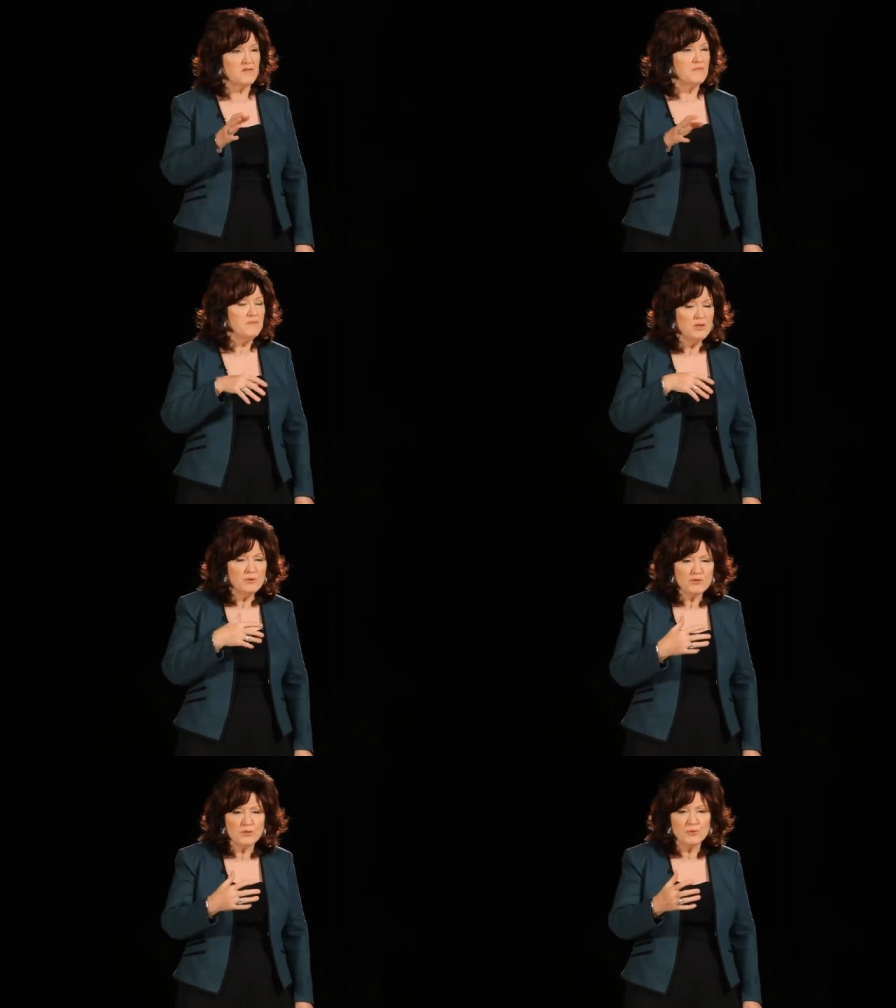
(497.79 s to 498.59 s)
of
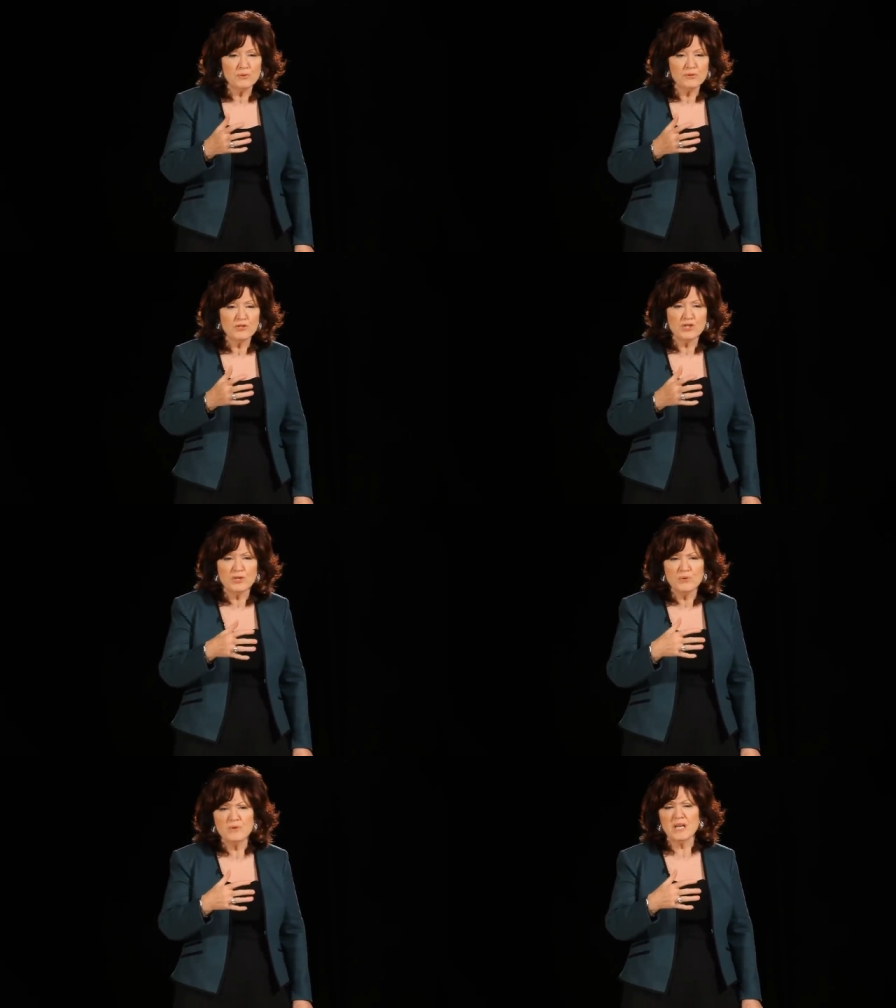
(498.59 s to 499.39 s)
mutual
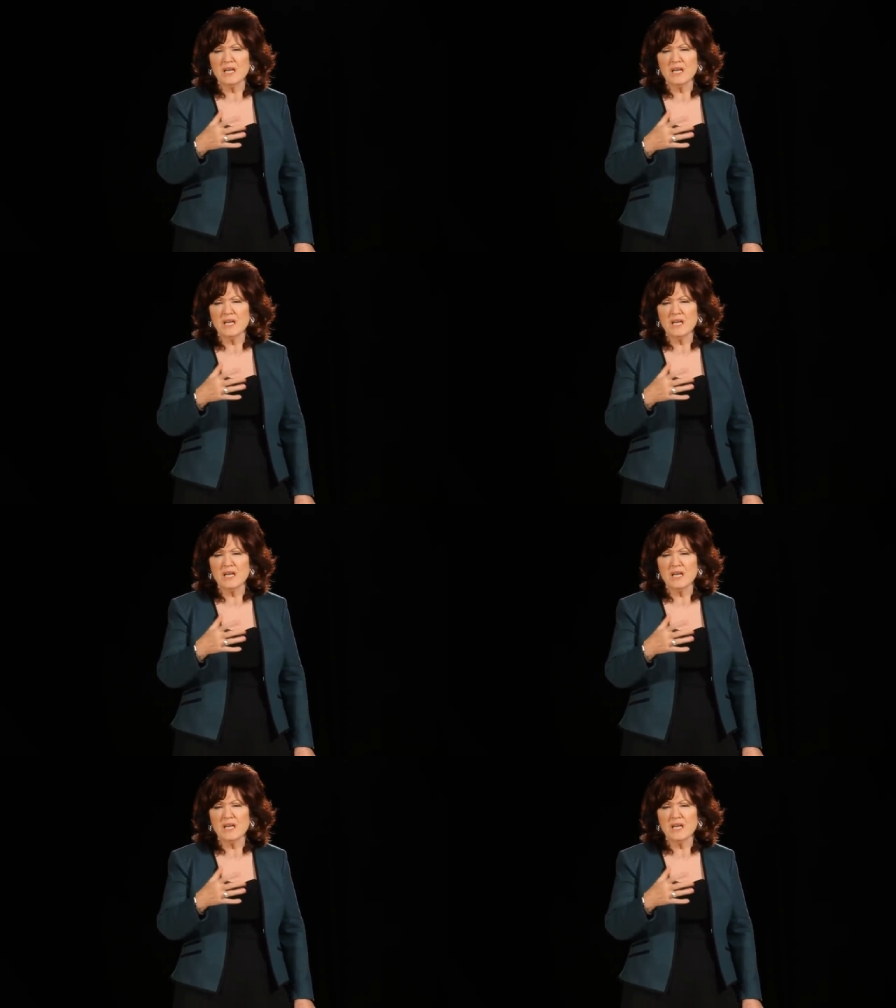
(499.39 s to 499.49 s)
tuning